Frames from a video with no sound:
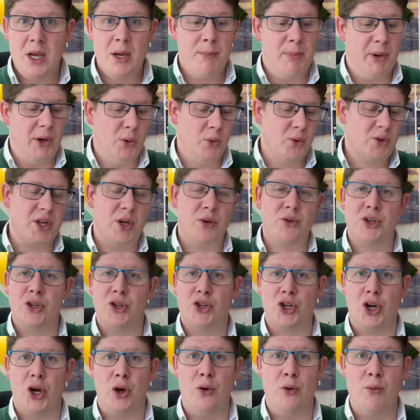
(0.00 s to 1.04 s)
but also to
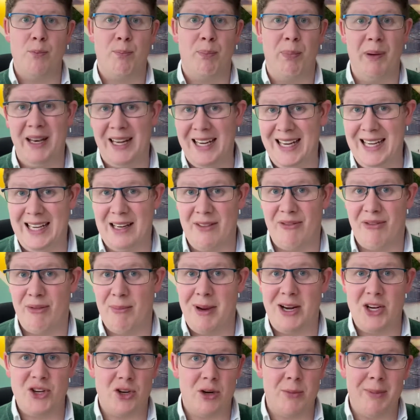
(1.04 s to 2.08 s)
show bleed
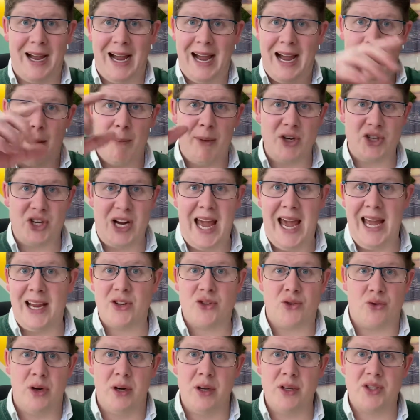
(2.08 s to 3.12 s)
information about how much
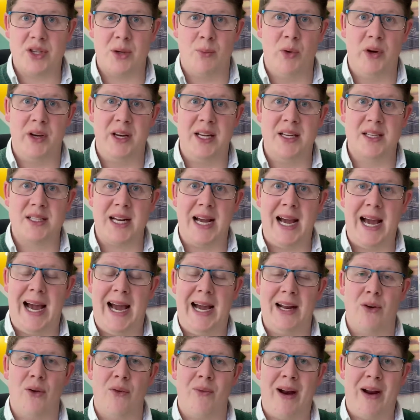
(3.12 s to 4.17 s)
extra someone needs to
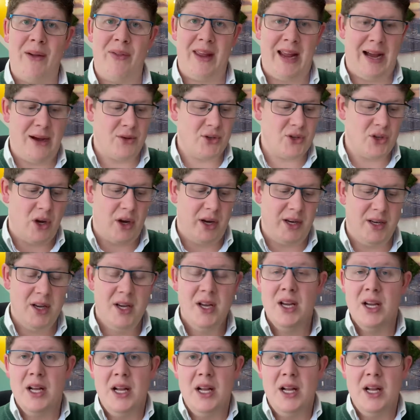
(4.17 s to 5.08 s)
add around the outside.